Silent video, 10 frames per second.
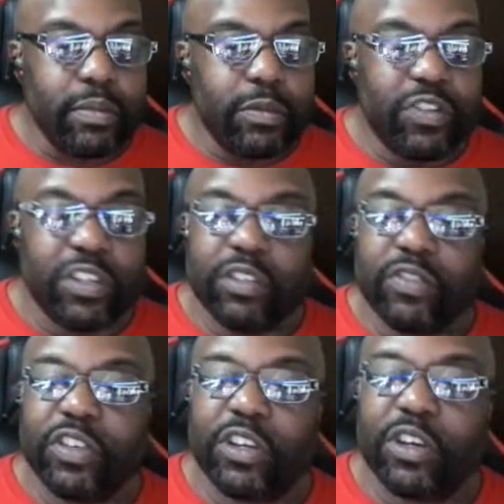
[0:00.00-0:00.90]
For
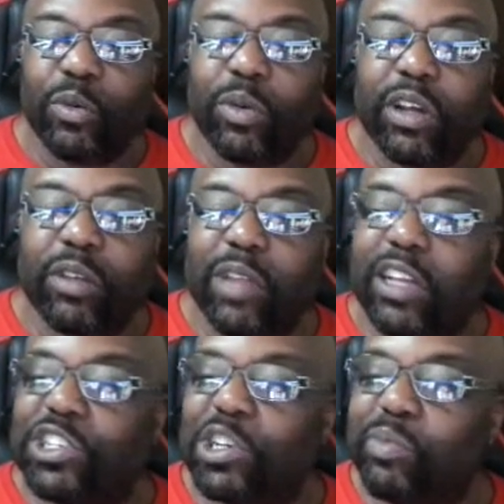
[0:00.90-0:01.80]
the goodwill, they
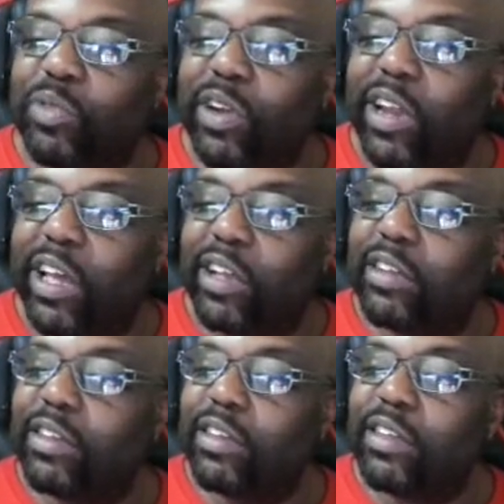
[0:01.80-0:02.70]
could jump on that.
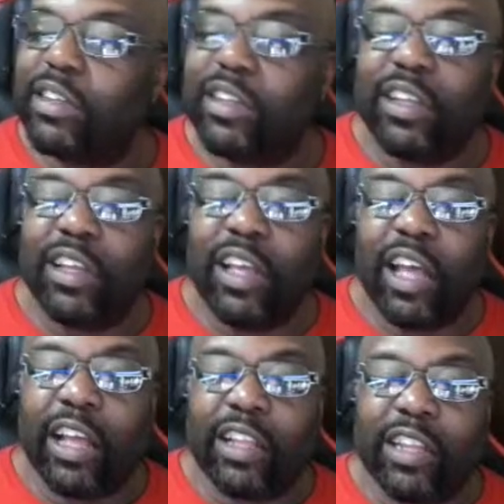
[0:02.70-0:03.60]

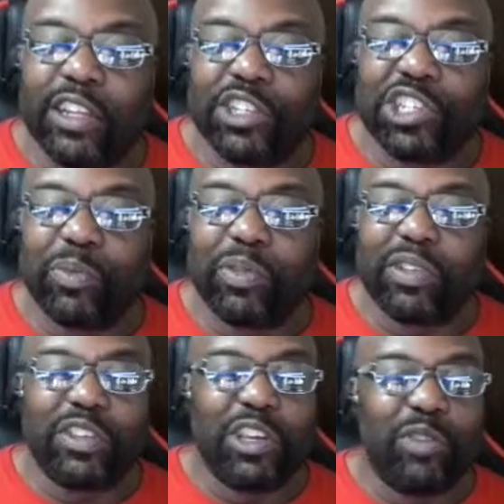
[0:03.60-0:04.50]
They'll ship it
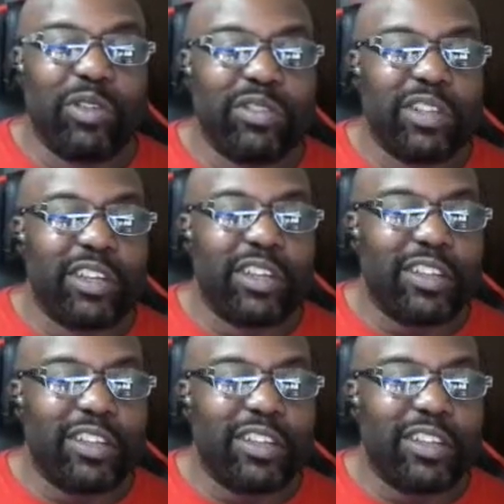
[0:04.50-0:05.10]
to you, won't they?